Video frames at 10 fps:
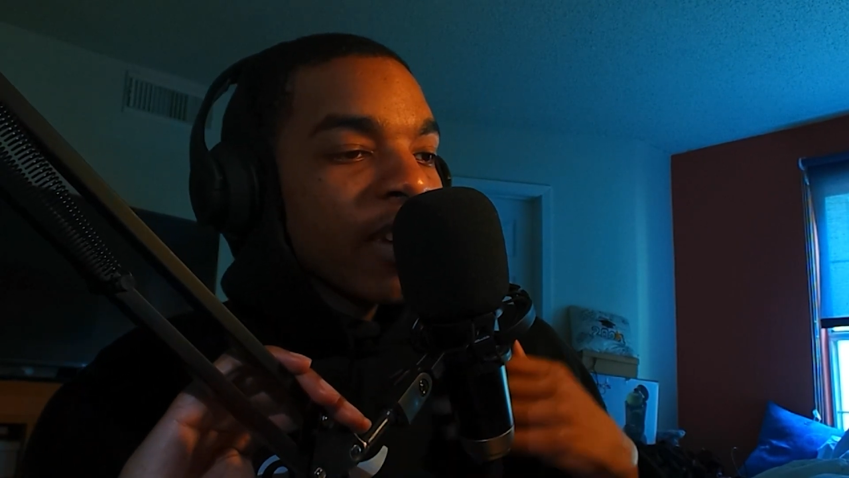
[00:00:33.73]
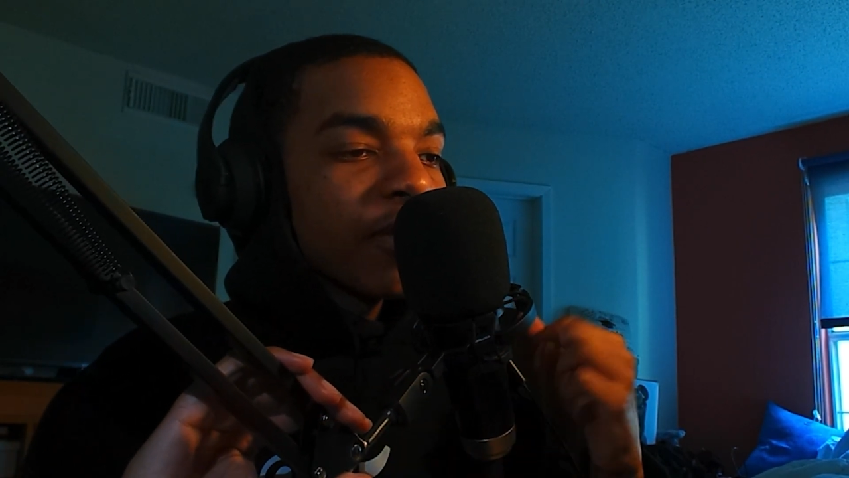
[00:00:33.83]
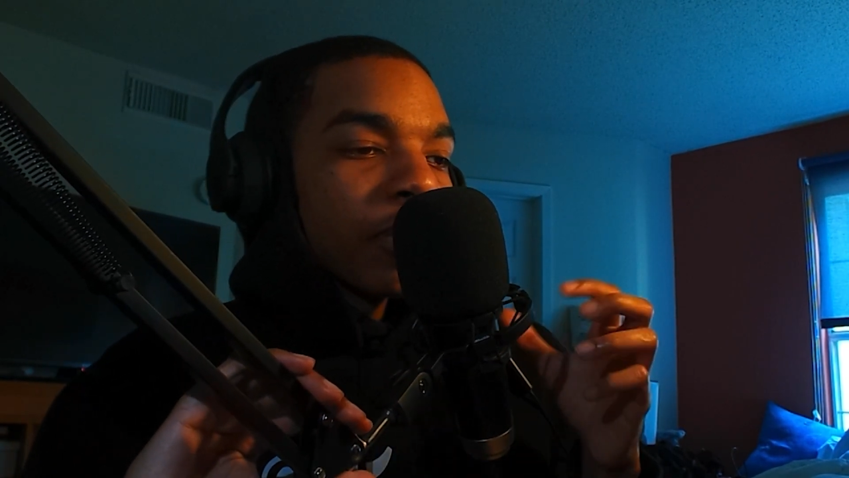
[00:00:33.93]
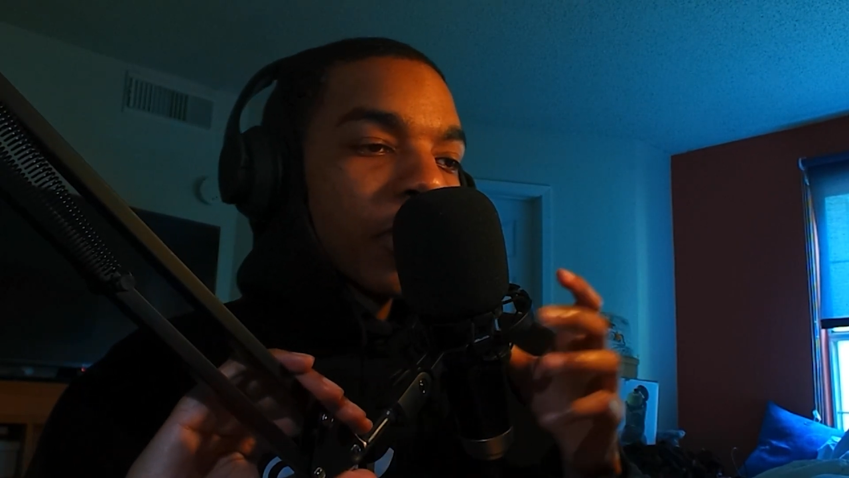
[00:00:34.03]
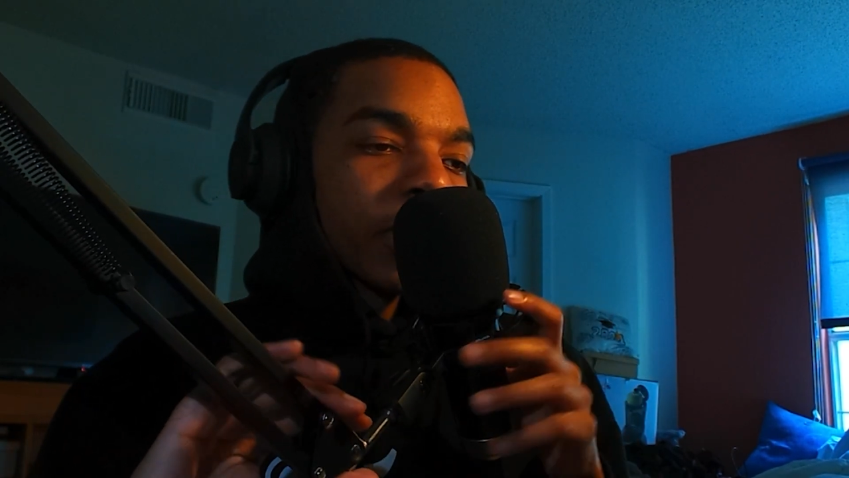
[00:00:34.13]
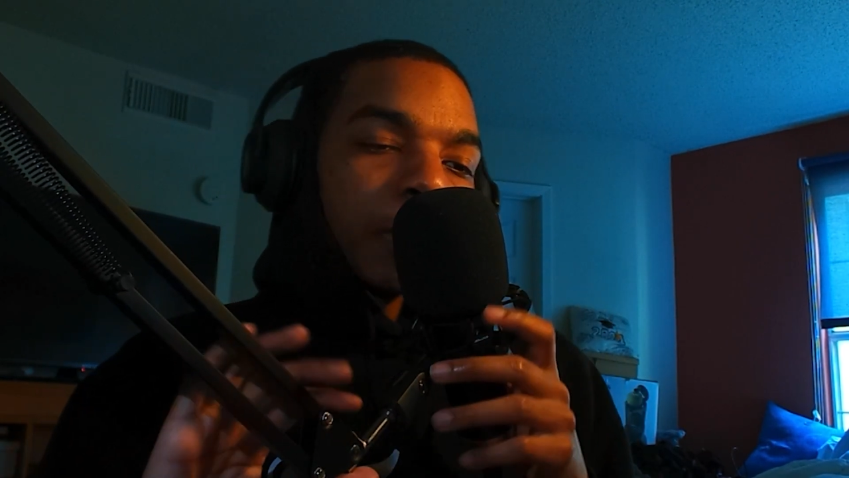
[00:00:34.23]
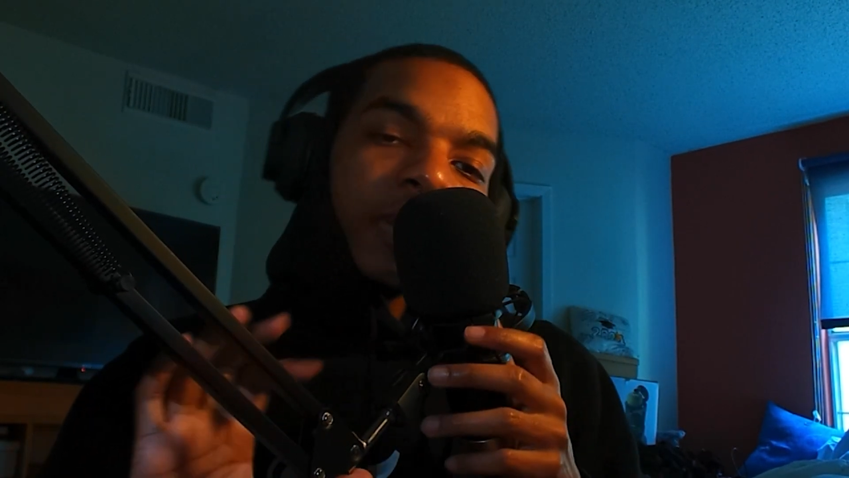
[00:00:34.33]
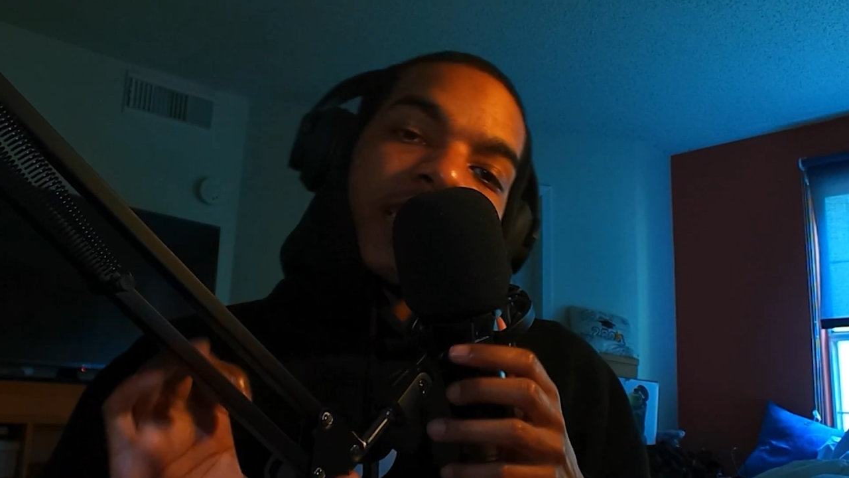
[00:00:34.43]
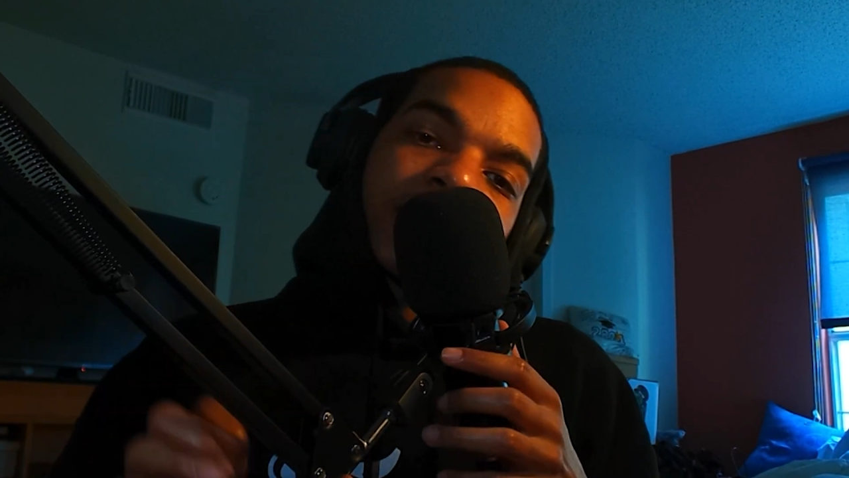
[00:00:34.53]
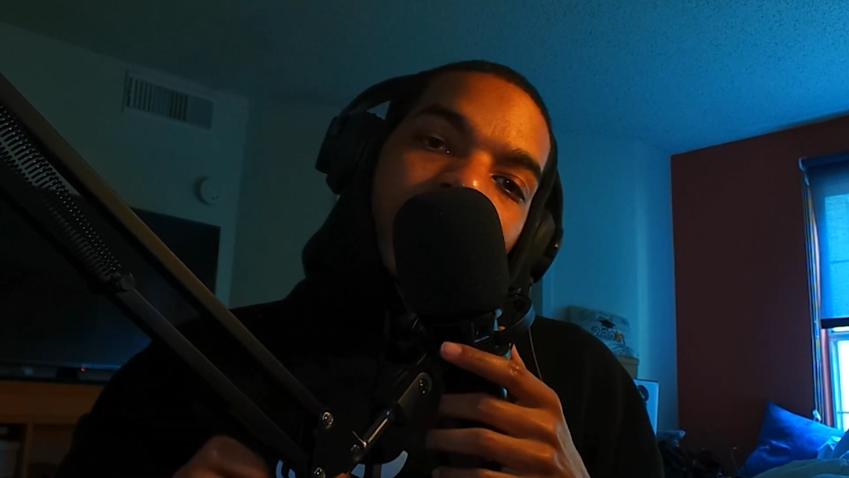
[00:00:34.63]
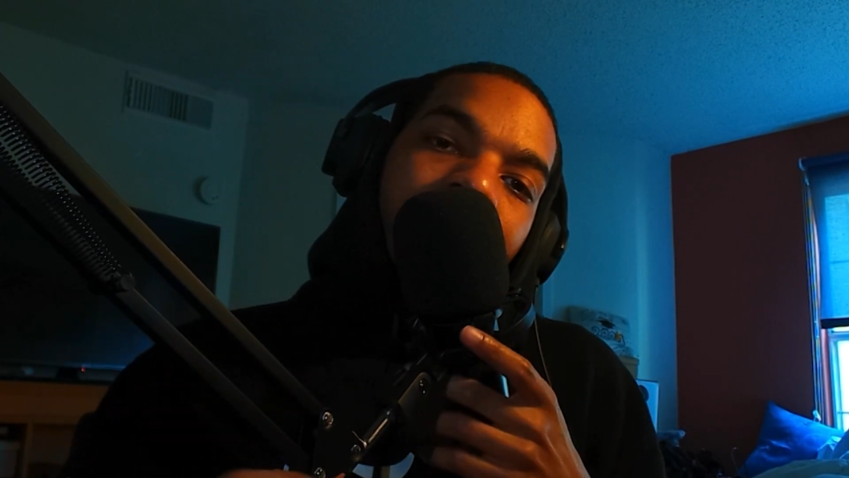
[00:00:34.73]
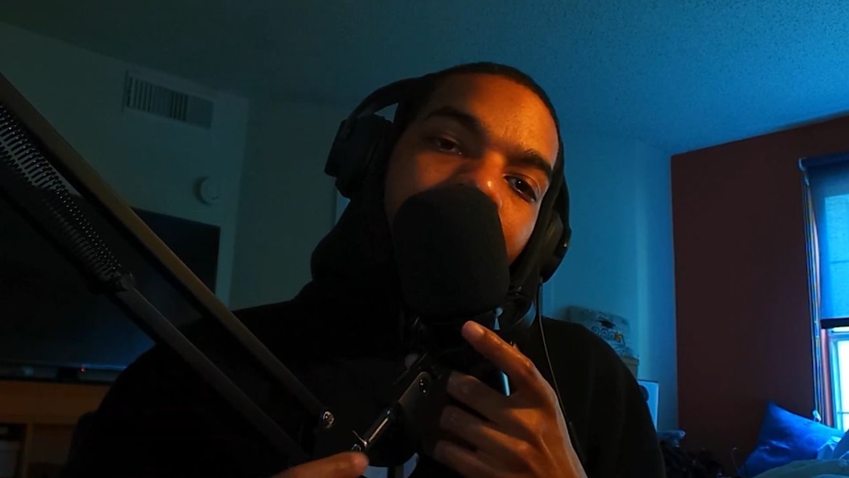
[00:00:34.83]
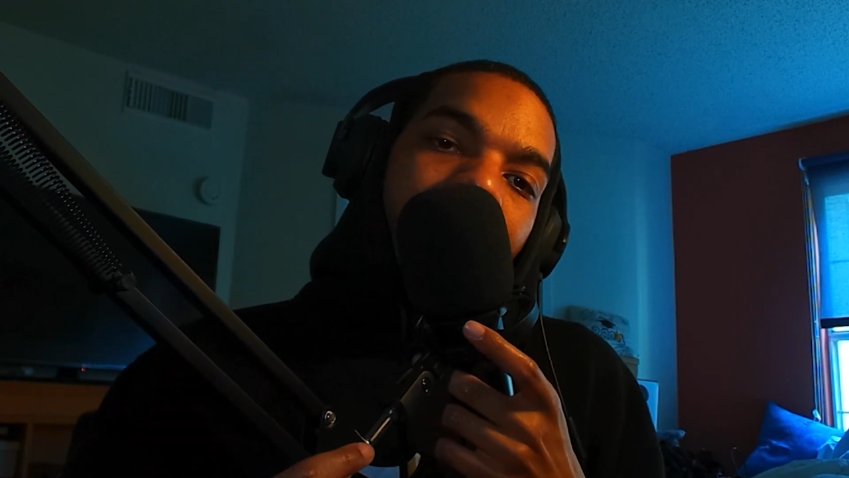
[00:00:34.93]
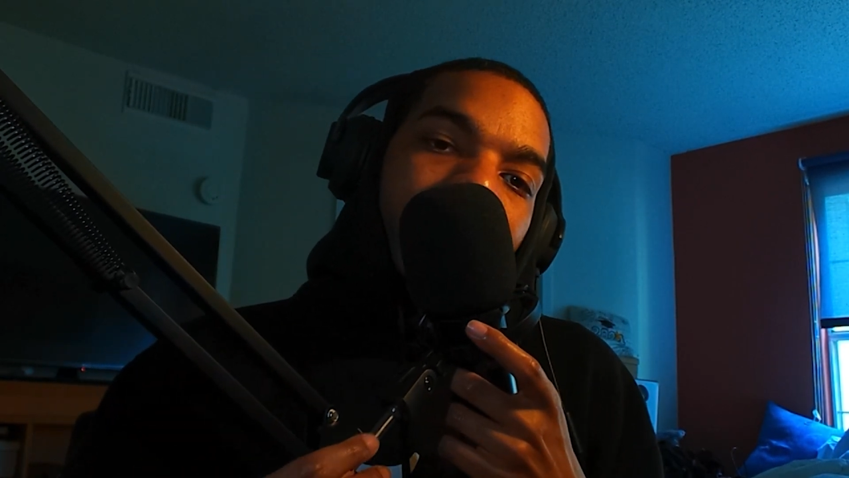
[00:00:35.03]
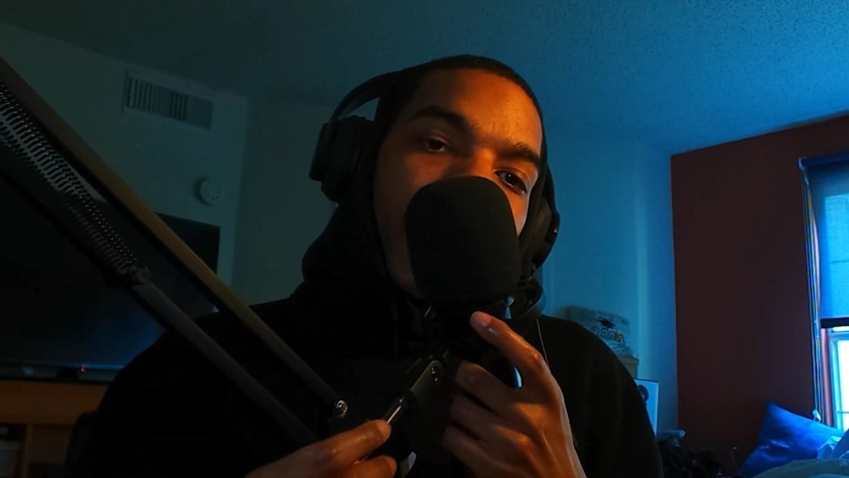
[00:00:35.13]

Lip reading: for the PlayStation